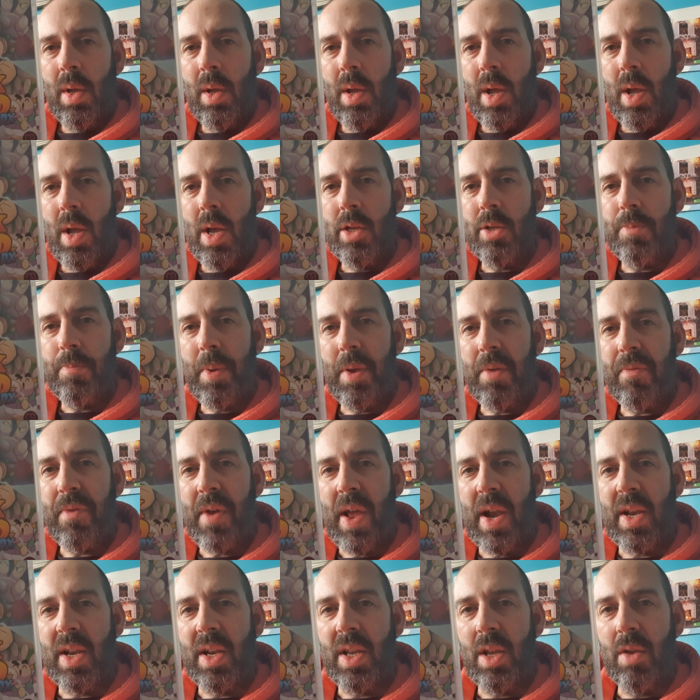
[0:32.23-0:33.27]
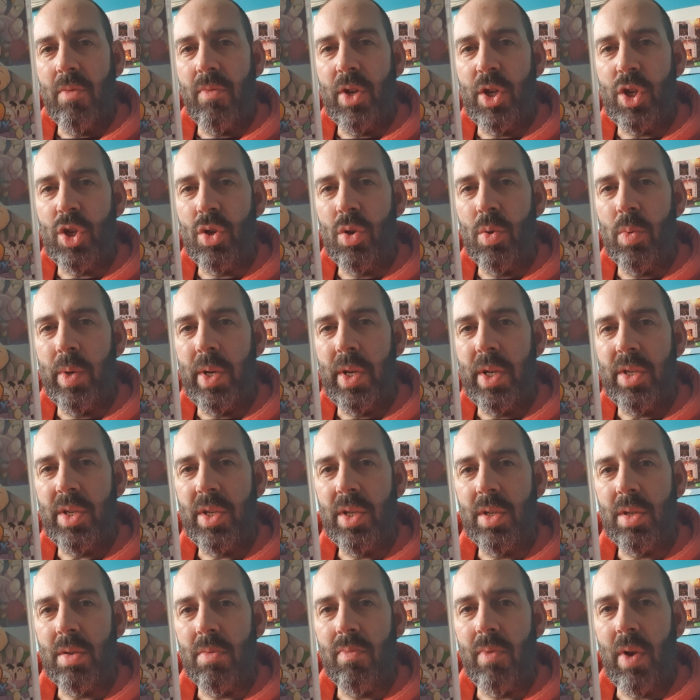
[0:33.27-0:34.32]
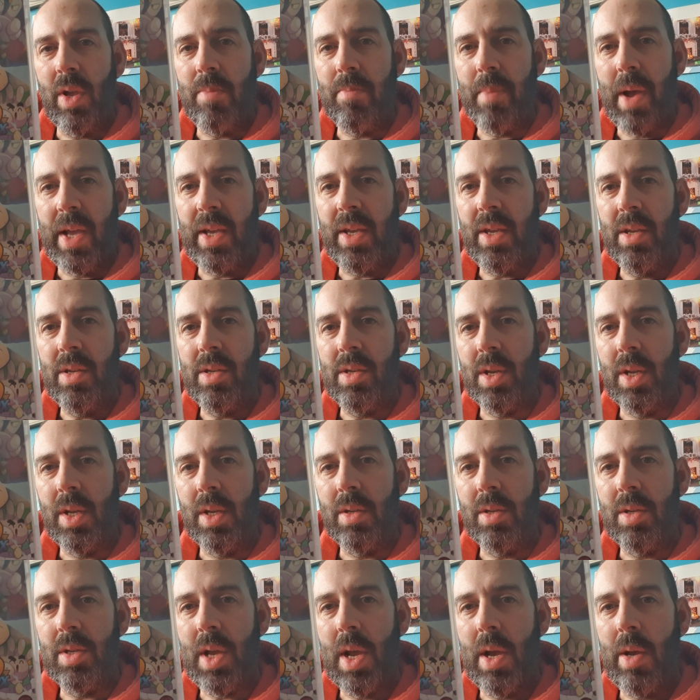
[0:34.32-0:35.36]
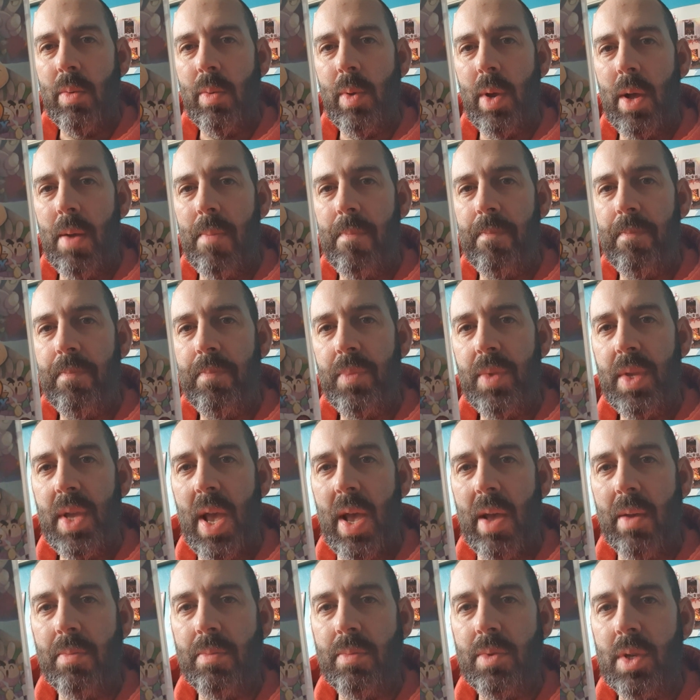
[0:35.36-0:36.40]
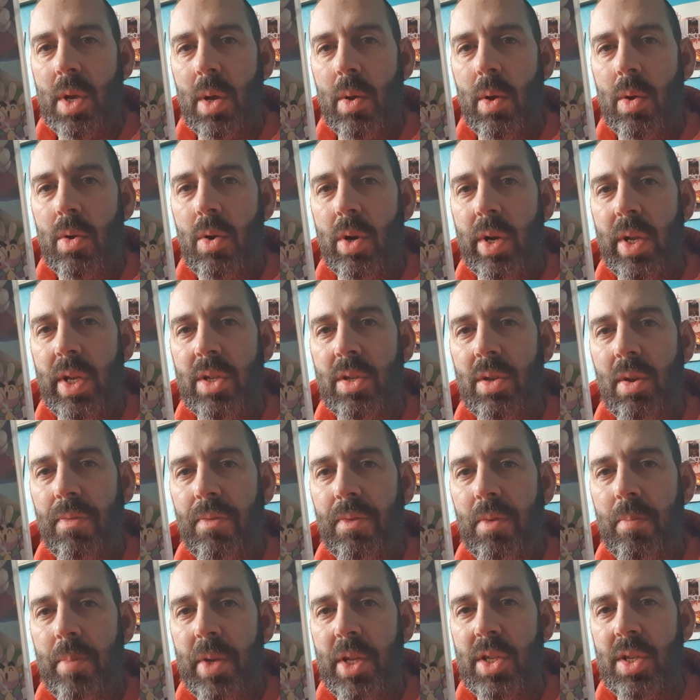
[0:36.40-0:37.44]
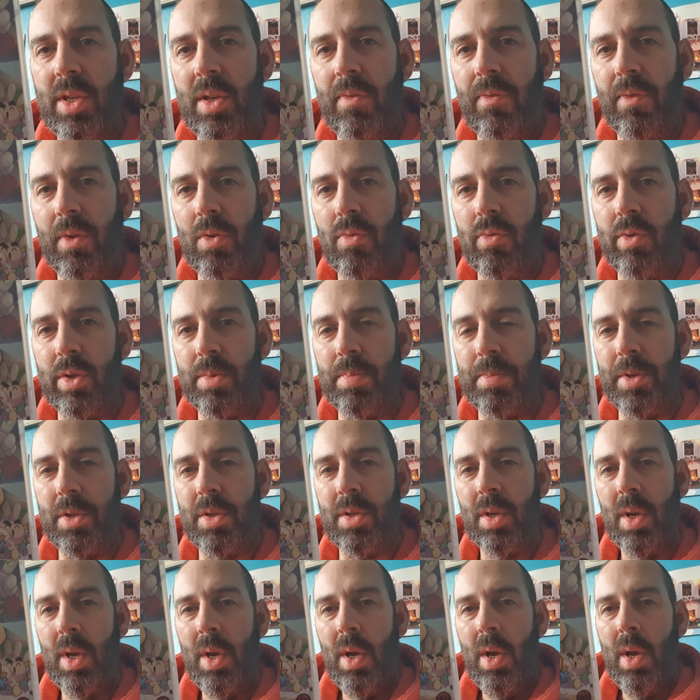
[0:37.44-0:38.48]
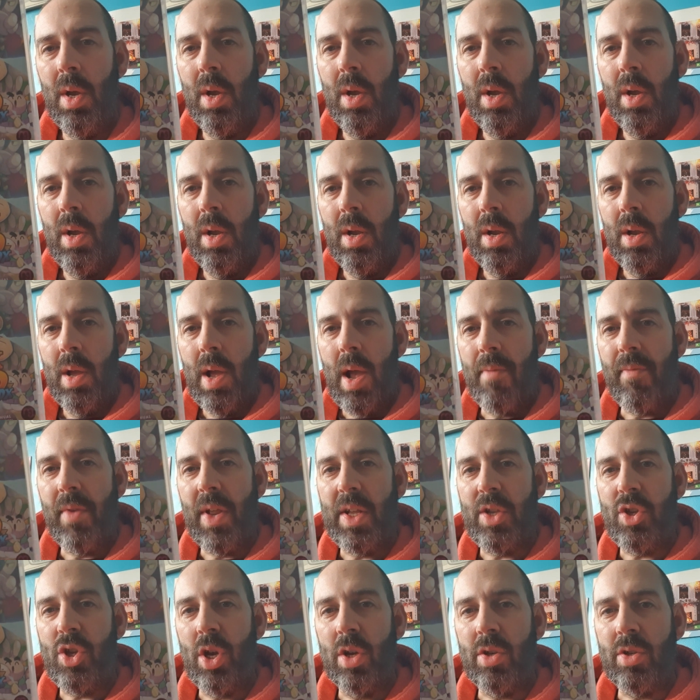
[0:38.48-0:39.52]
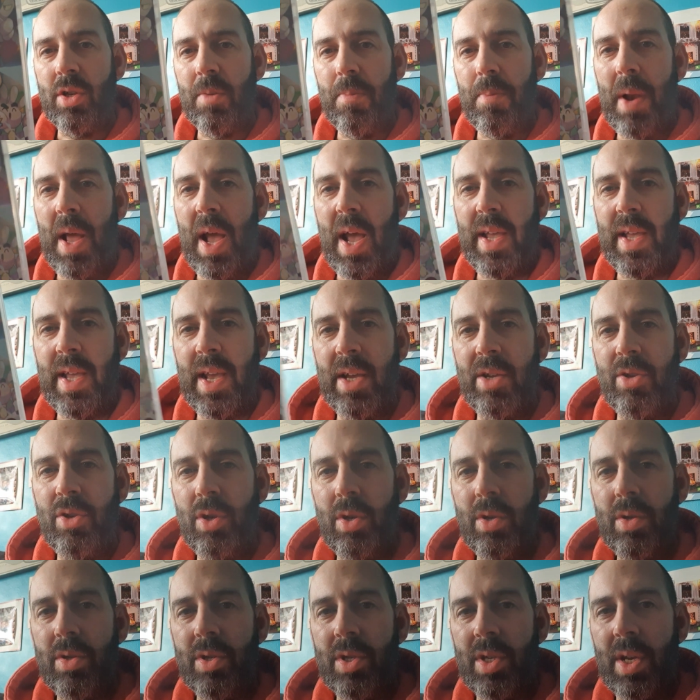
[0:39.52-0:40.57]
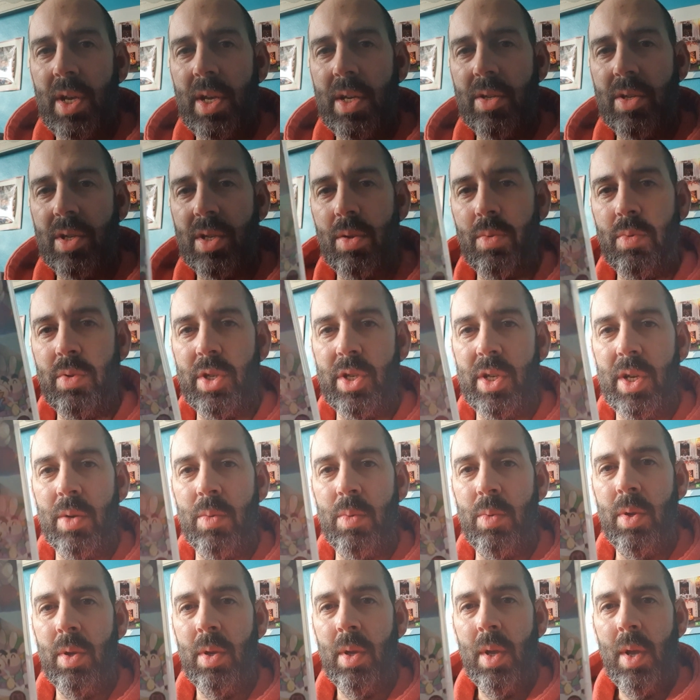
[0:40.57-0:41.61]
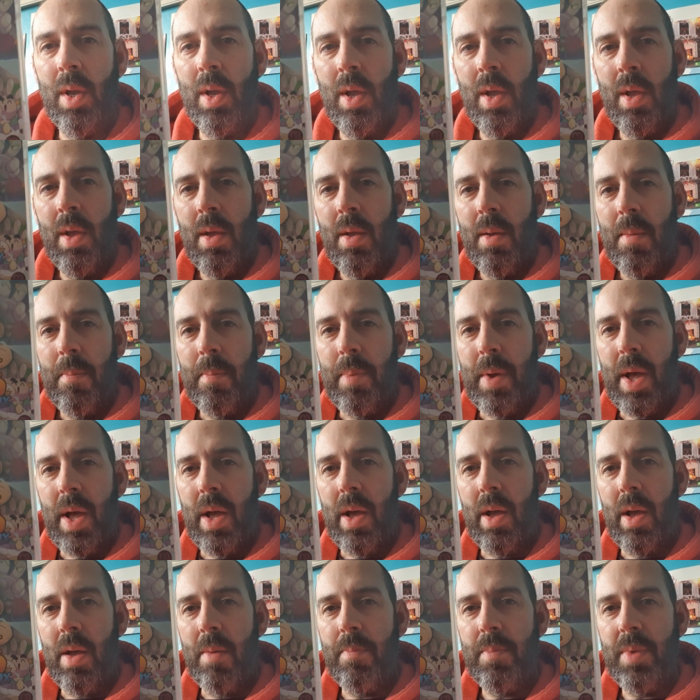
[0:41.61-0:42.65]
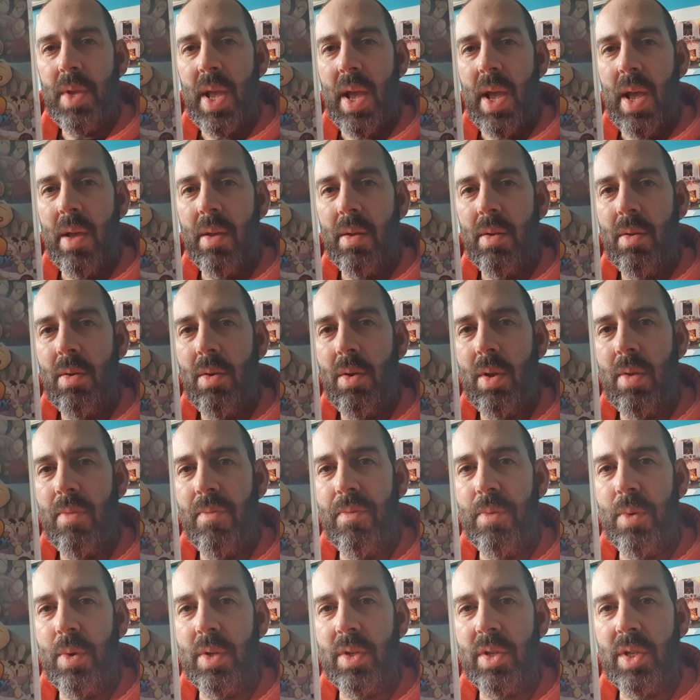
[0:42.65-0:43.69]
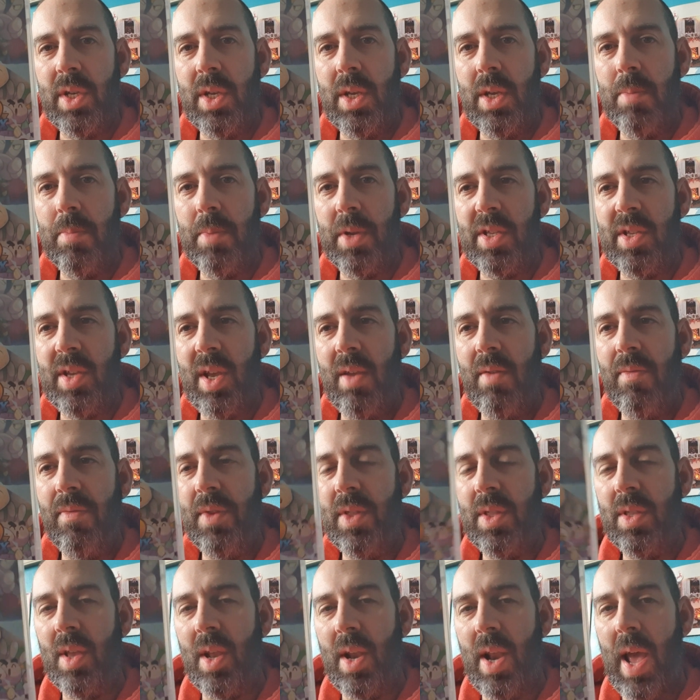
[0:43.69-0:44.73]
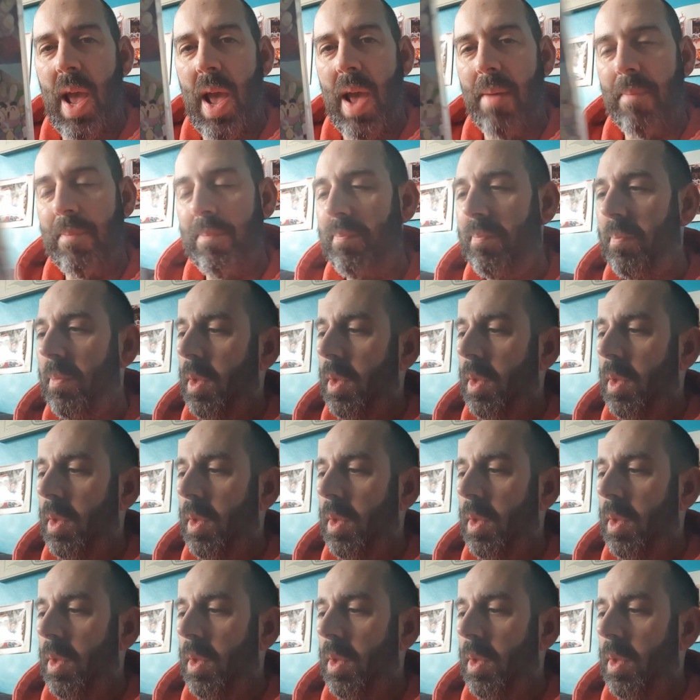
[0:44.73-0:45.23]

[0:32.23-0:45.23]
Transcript: I was a big fan of the original and this is the remake, isn't it? So yeah, so I got this off the missus for Christmas. Haven't had a chance to play it yet. As you can see, it's still sealed, but yeah, looking forward to sinking my teeth into that.